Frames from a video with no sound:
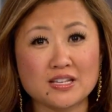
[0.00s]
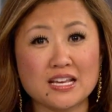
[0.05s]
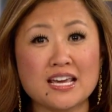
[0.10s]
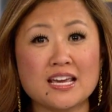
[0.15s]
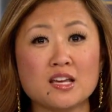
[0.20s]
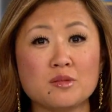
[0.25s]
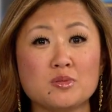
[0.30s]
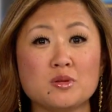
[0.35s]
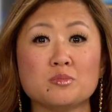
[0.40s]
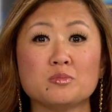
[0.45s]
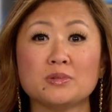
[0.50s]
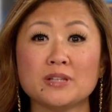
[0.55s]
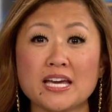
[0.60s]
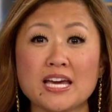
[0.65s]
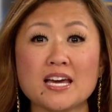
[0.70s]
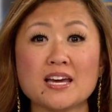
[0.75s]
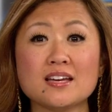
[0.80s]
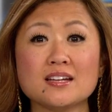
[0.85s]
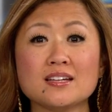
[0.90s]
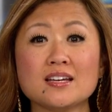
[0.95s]
It had been
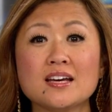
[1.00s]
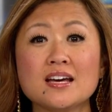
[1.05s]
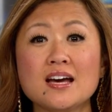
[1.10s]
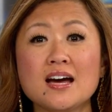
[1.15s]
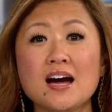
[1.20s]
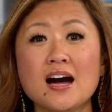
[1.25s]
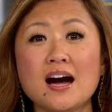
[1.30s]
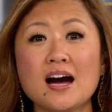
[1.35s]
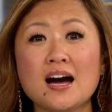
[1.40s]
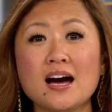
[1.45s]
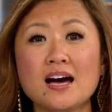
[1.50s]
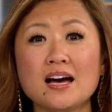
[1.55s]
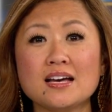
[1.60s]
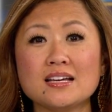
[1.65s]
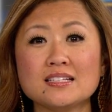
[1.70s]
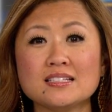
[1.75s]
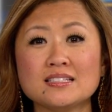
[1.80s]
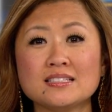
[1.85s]
planned uh,